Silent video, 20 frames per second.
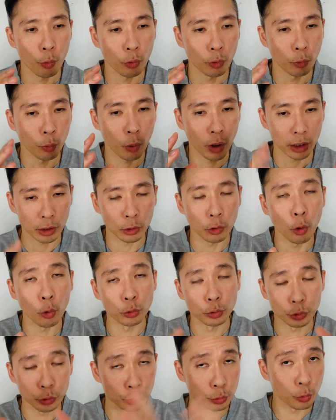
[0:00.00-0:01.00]
what
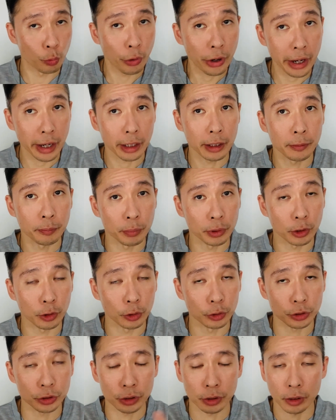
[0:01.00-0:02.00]
goes to where,
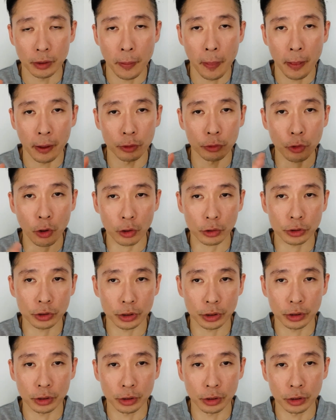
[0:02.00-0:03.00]
because not
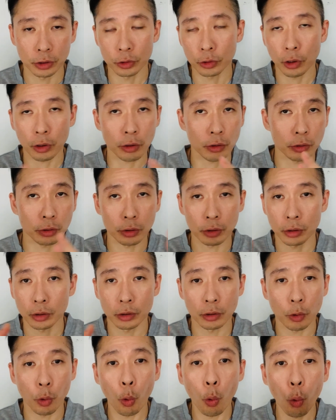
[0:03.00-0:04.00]

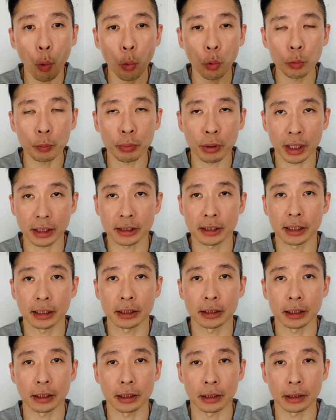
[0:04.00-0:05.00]
all plastics
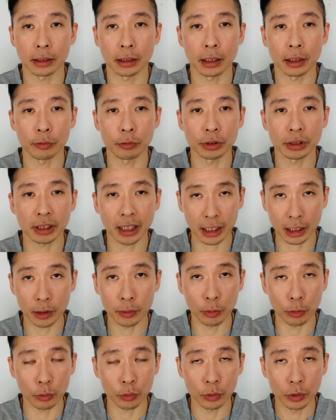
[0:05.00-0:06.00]
are
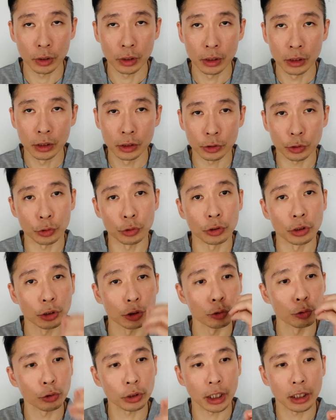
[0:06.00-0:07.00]
recyclable. So you got to
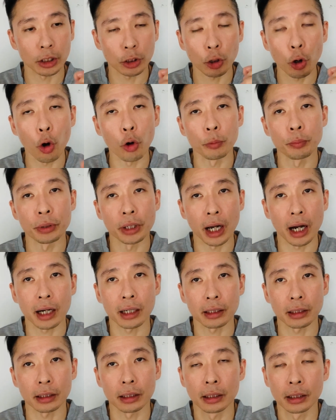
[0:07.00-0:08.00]
look at the code behind
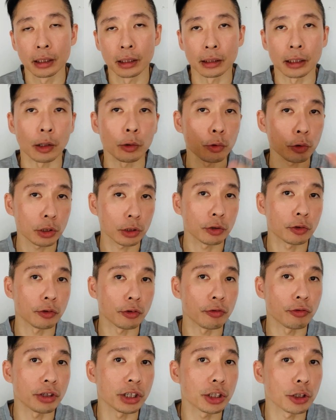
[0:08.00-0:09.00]
it. Now look into the
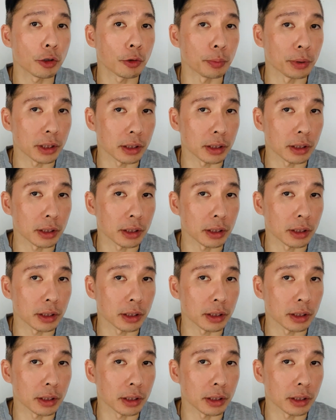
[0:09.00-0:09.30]
video